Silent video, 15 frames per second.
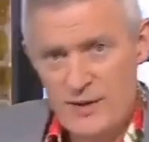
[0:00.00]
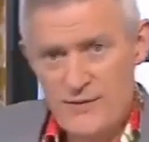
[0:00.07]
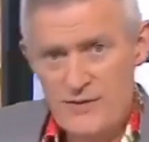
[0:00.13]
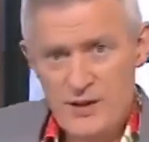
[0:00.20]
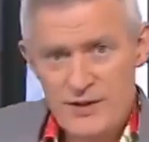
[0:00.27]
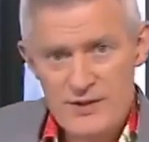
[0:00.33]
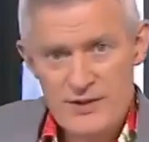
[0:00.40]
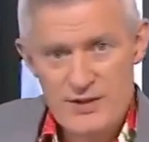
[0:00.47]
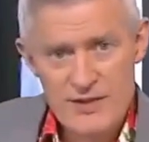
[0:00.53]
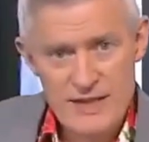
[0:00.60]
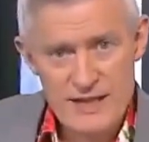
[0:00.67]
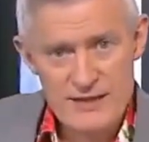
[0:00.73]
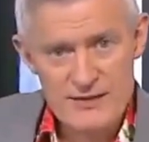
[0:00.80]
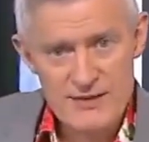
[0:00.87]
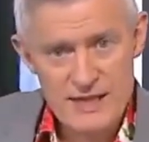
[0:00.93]
We've got
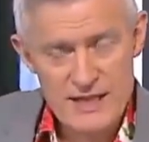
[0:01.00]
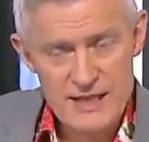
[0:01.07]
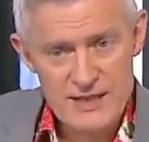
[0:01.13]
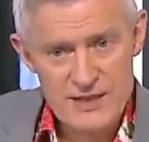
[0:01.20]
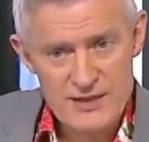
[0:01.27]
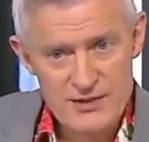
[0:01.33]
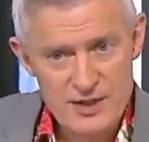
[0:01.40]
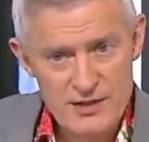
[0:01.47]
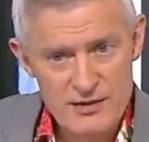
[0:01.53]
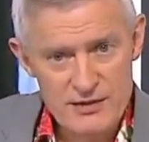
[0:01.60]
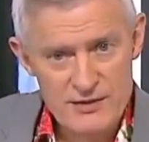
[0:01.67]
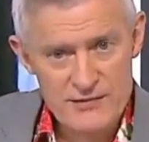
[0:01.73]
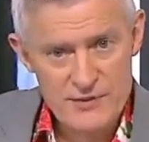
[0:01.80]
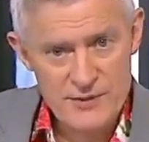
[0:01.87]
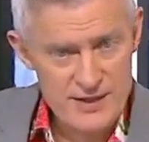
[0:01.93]
to now take
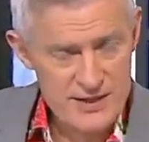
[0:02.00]
control of